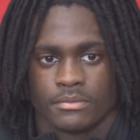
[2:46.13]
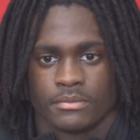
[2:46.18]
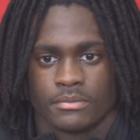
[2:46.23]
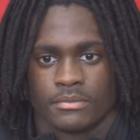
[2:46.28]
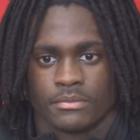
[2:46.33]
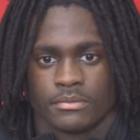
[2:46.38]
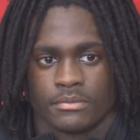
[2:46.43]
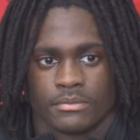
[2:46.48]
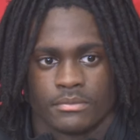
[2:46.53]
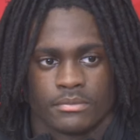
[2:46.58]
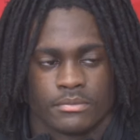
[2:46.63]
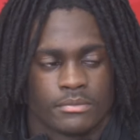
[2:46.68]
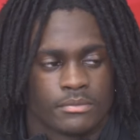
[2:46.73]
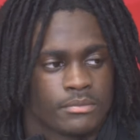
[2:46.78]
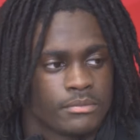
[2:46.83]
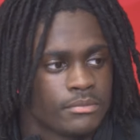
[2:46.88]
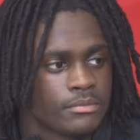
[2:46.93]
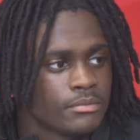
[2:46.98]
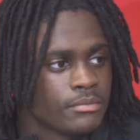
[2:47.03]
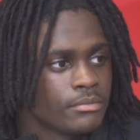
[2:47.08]
One more for these
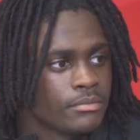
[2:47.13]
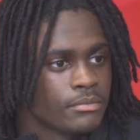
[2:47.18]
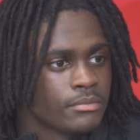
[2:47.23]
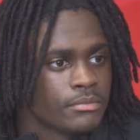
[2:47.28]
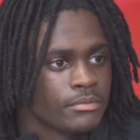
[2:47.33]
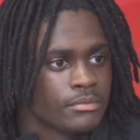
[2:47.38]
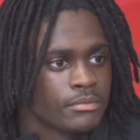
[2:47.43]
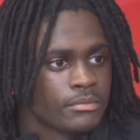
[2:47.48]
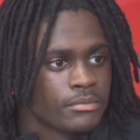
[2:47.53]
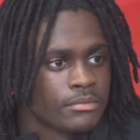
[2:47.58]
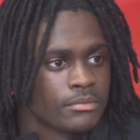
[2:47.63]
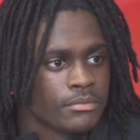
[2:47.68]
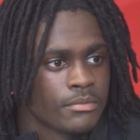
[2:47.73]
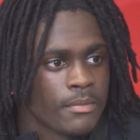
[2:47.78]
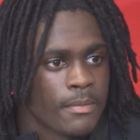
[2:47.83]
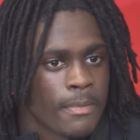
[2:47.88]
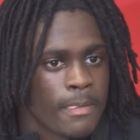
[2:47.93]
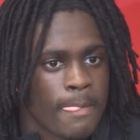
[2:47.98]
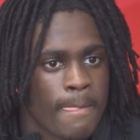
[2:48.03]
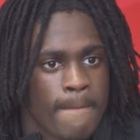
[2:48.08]
guys?
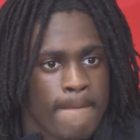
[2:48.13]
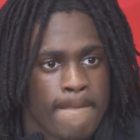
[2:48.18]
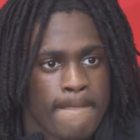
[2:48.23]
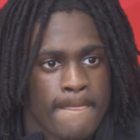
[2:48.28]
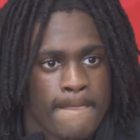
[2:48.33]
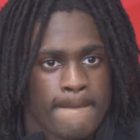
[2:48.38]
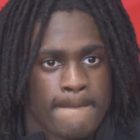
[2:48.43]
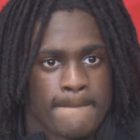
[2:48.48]
There is?